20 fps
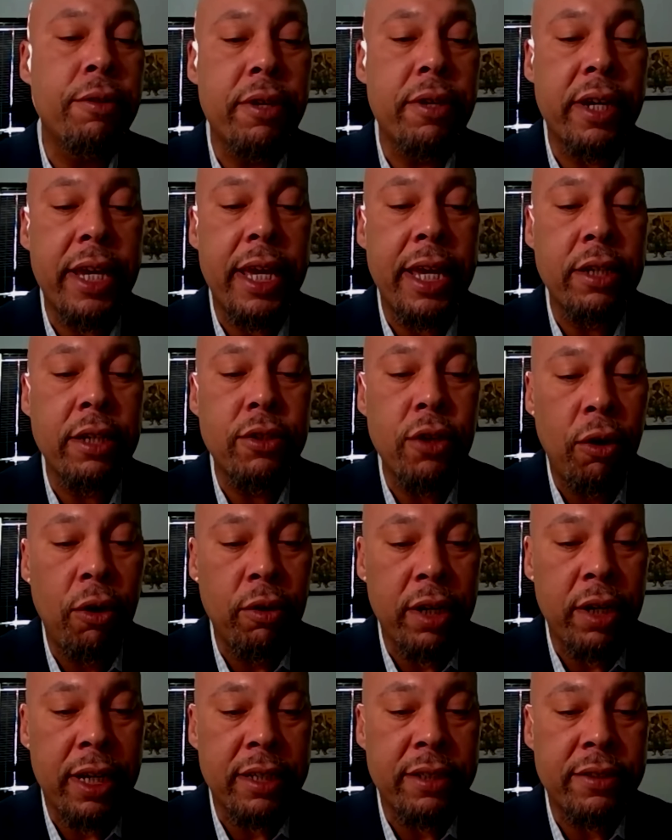King told
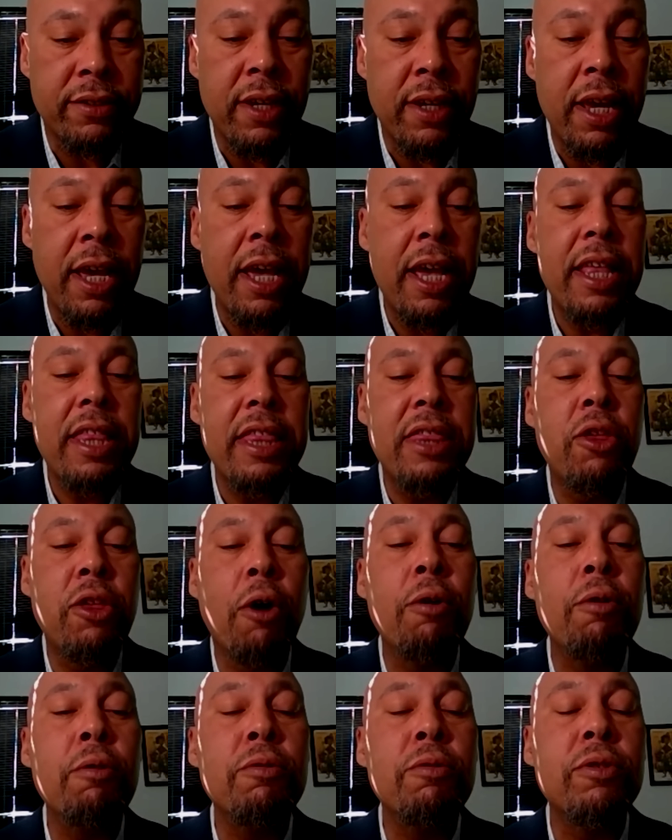us,
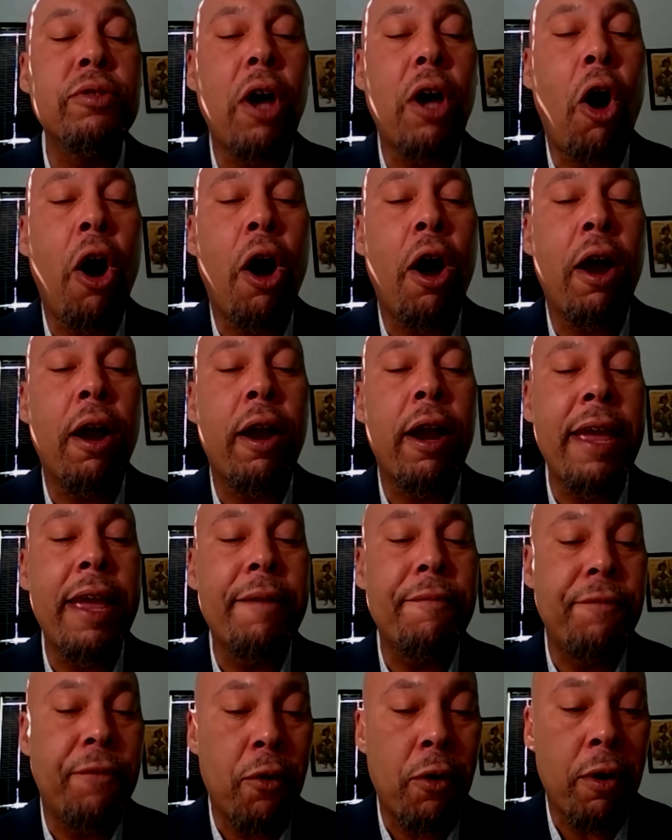those are a
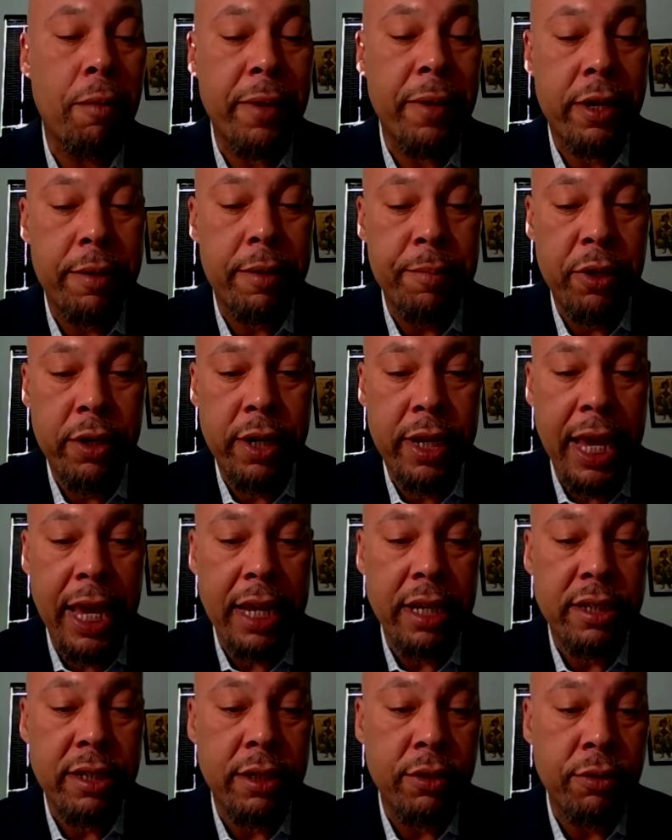form of
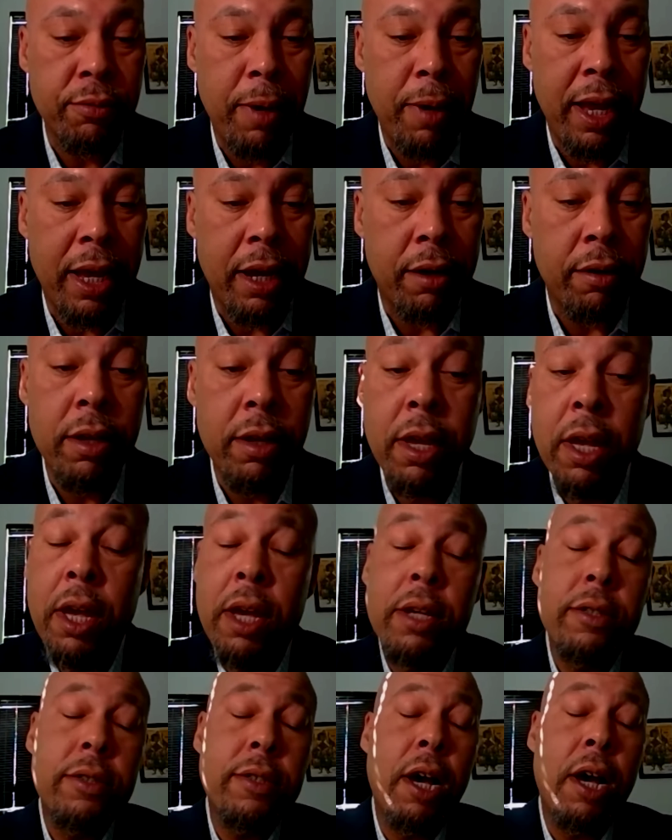communication as well.
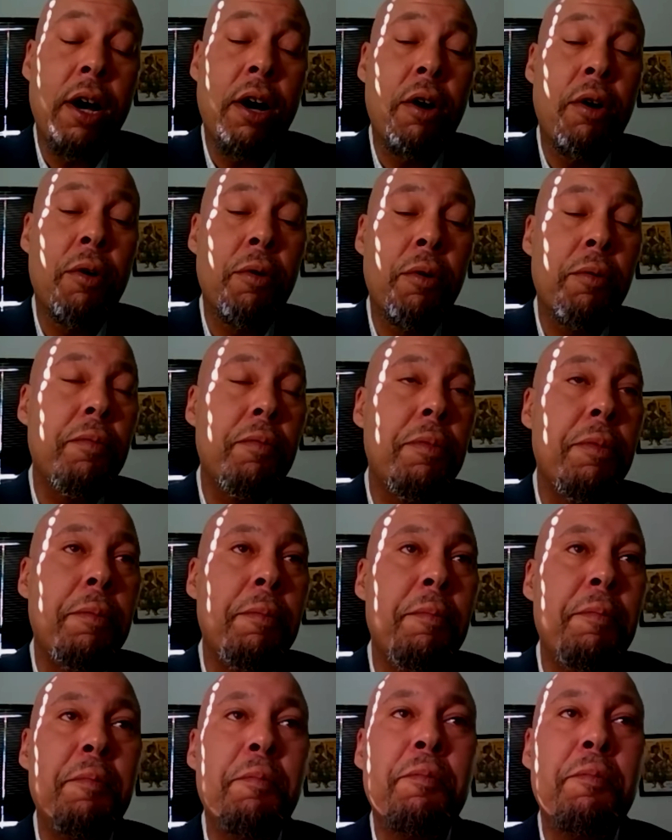So
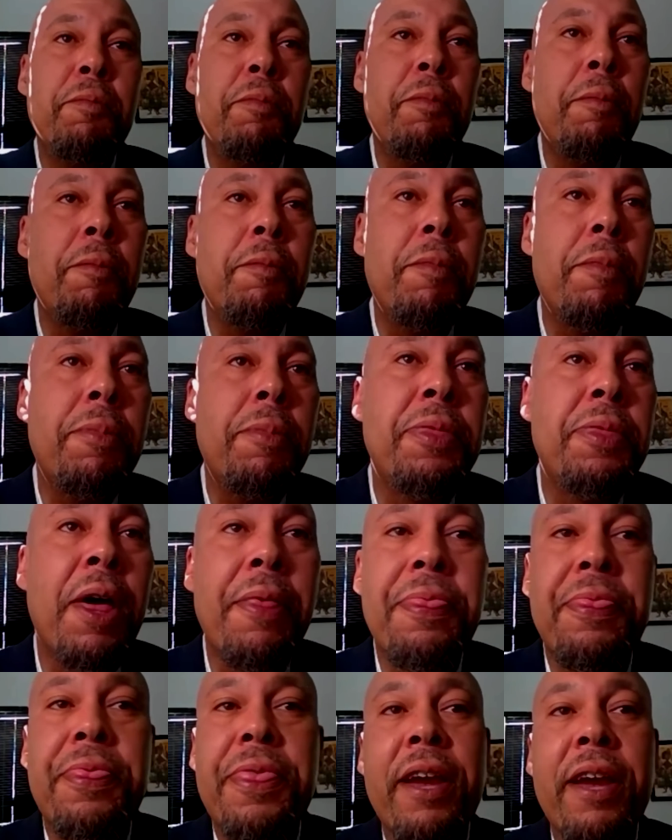the
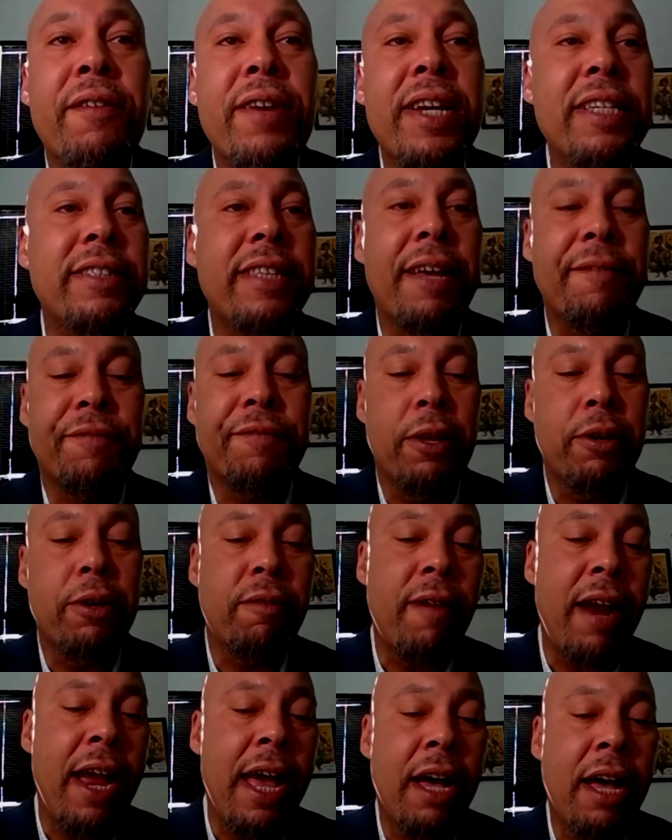theories that float
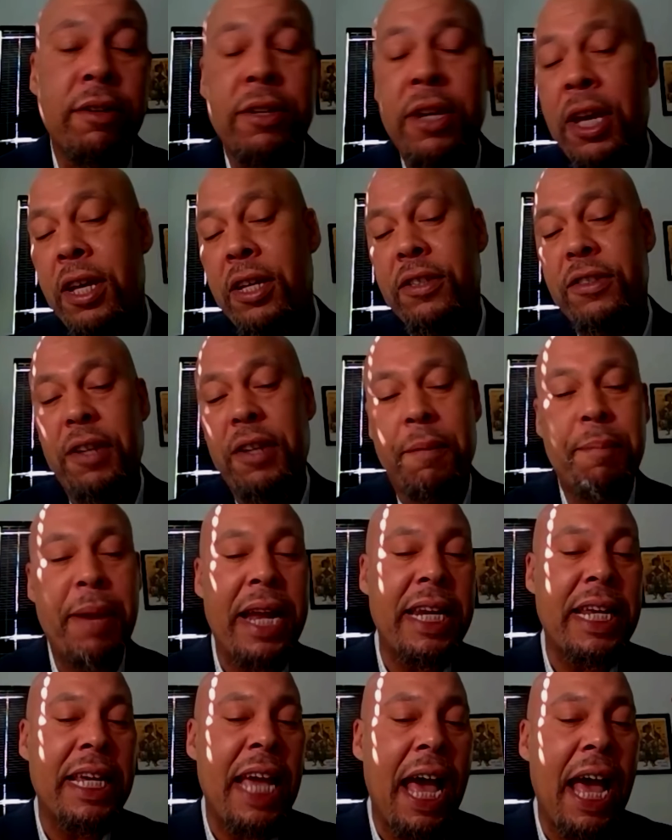around, somebody
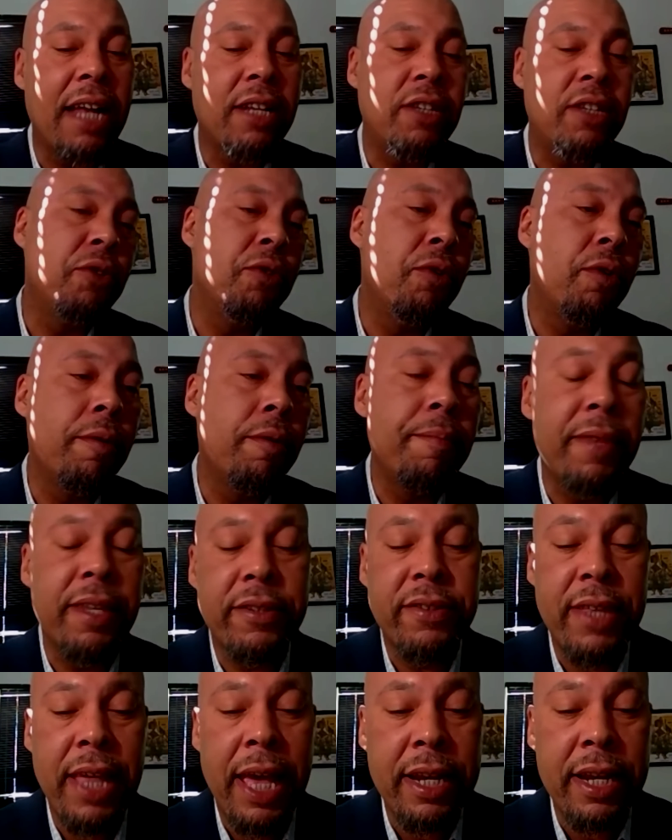got to them, this,
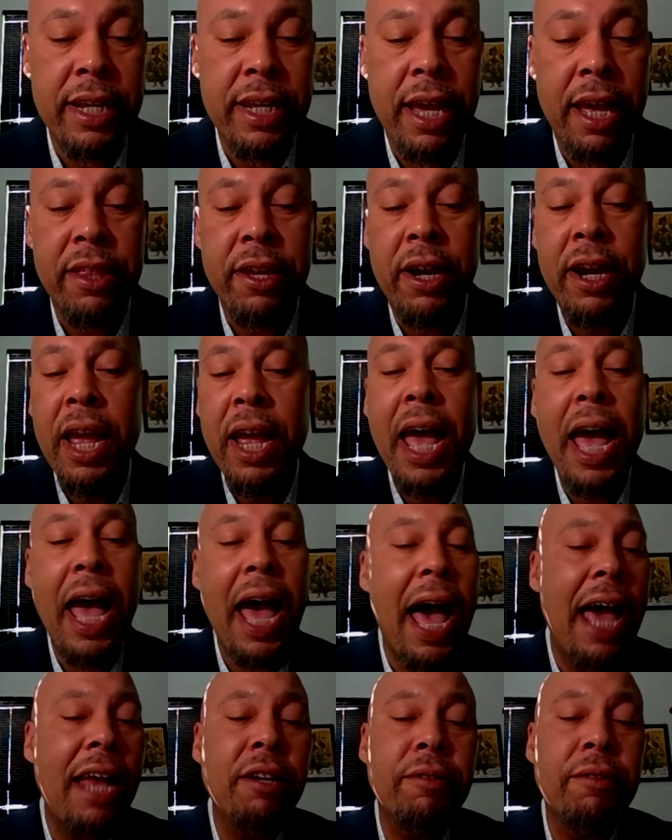that, and the other,
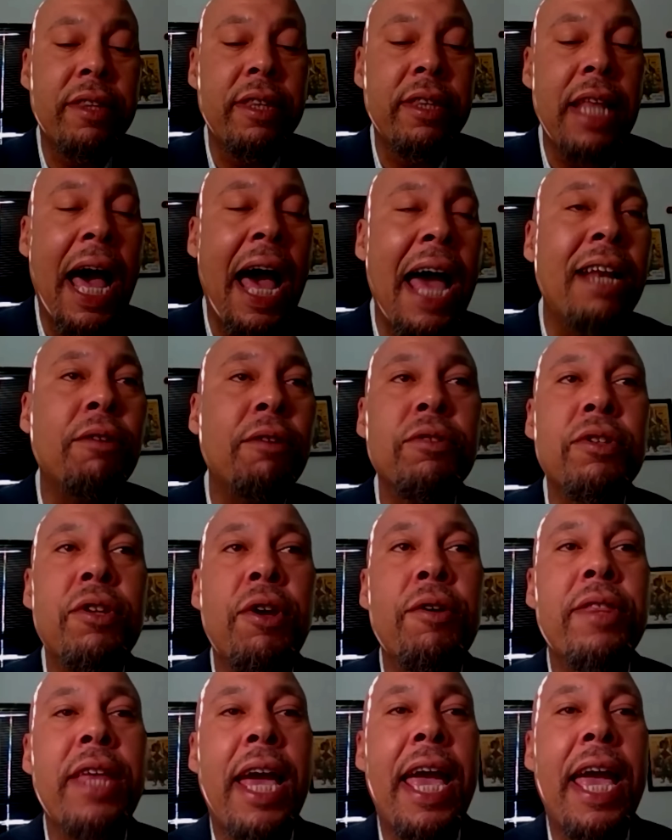I don't know
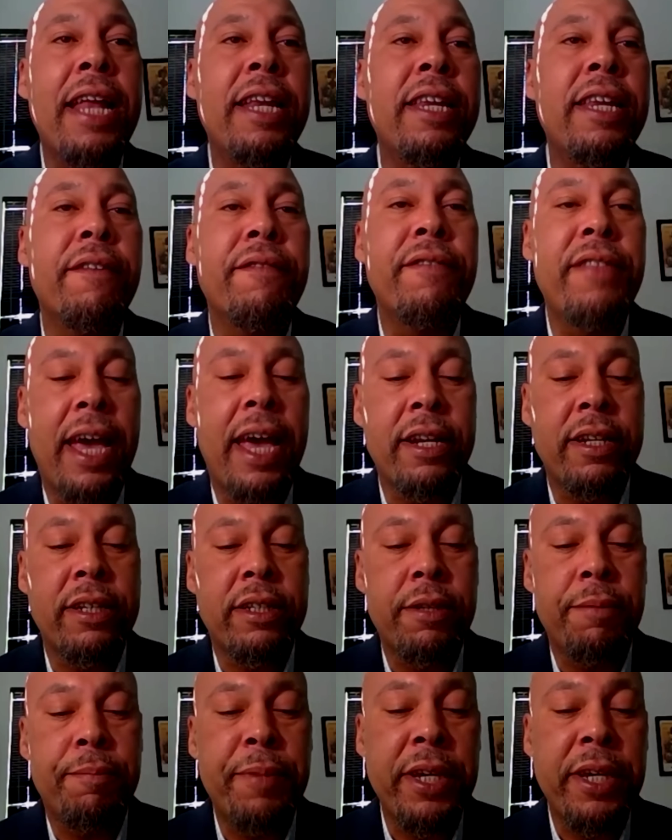that any of that to
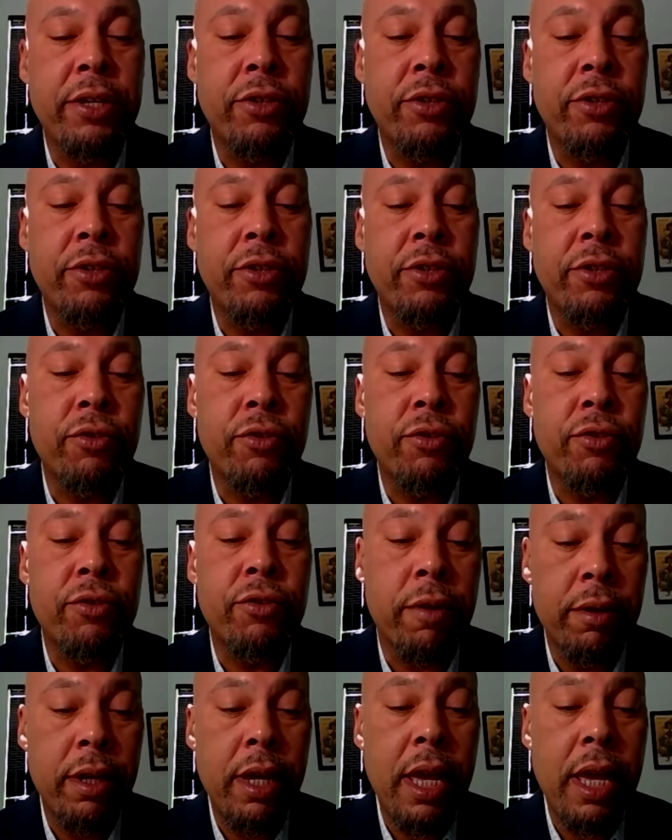be
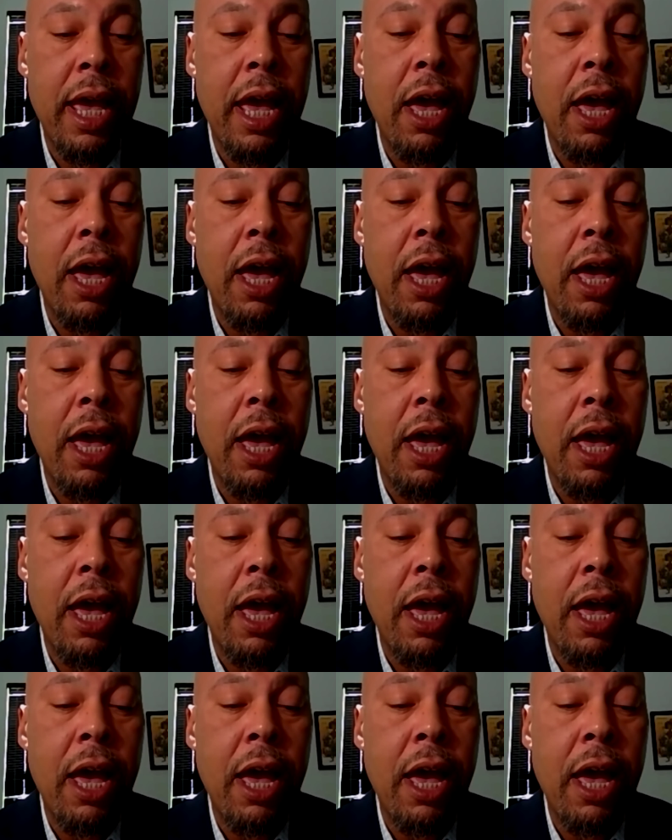true.